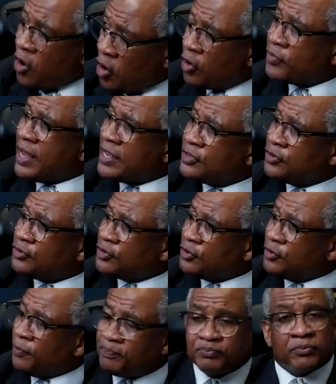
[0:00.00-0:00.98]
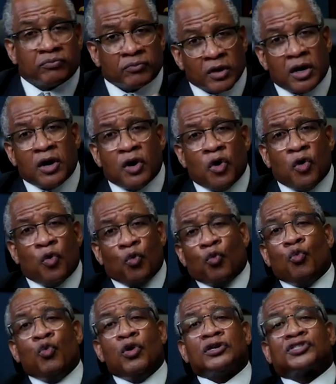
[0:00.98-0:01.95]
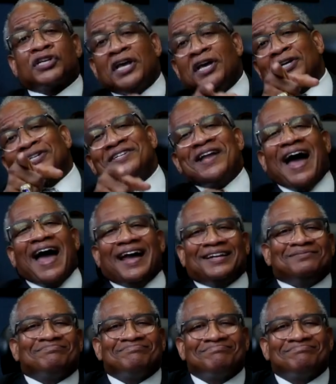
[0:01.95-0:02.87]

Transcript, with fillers: For all that you do. Thank you, Bishop. We'll see you tonight.